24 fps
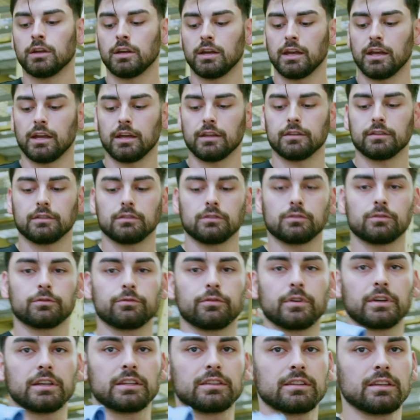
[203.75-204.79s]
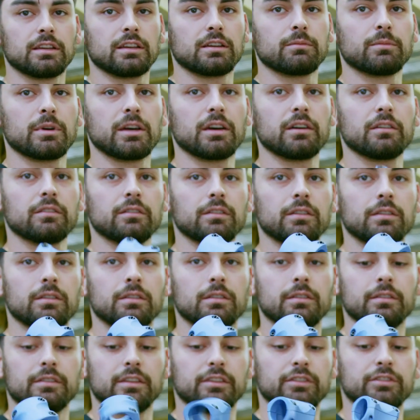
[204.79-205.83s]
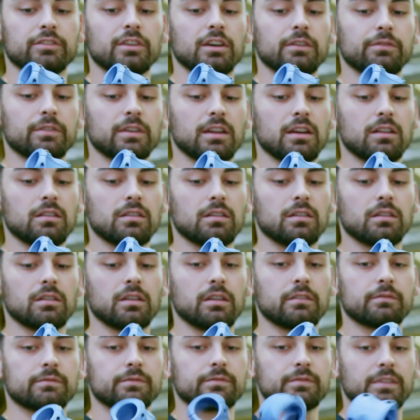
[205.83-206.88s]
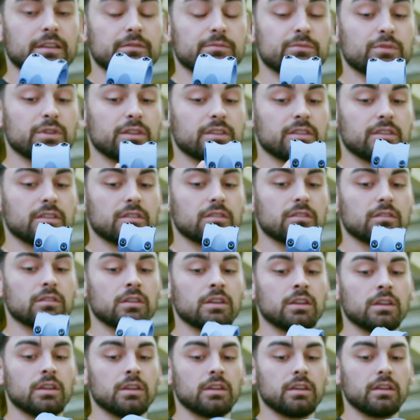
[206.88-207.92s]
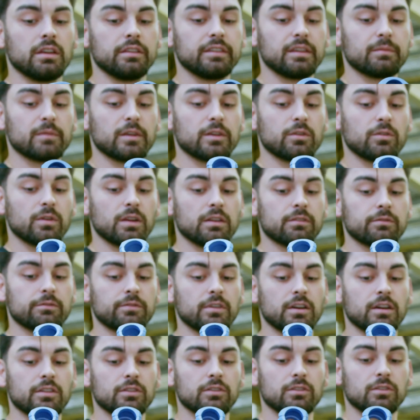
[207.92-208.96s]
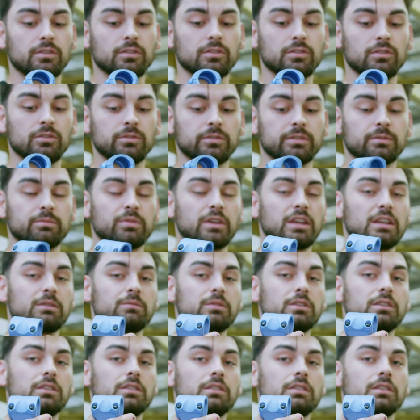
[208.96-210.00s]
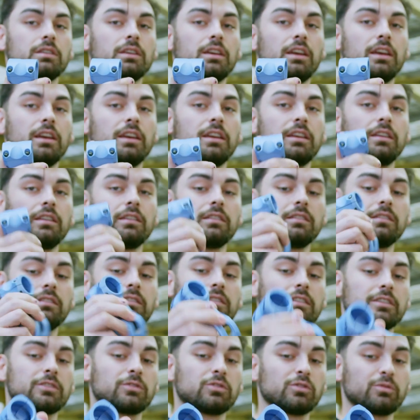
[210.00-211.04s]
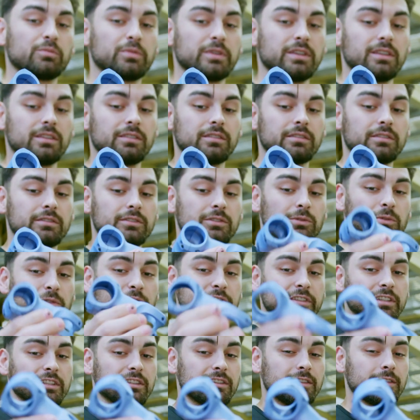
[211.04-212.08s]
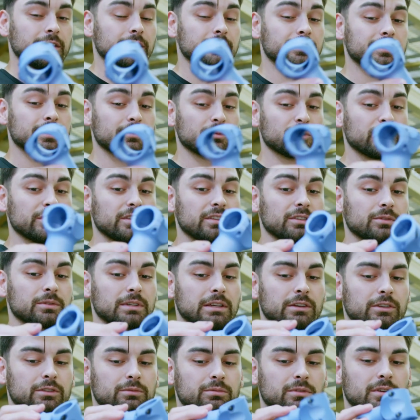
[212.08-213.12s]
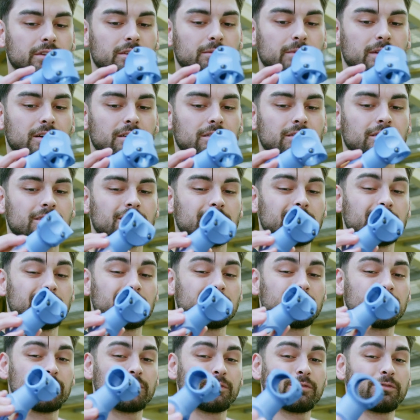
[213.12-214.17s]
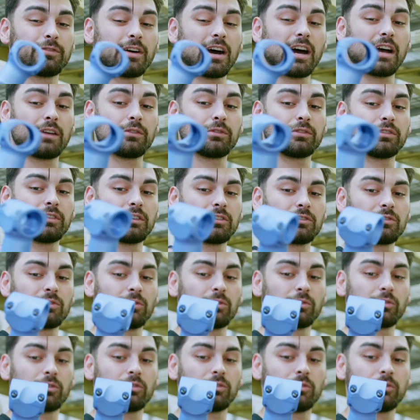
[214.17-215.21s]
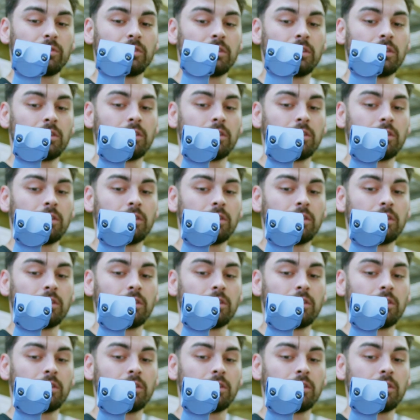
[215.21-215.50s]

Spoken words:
And a little funny thing about this stuff and how long I've been here is that my grandfather used to pay me a nickel a piece to assemble these when I was probably about 5, 6 years old.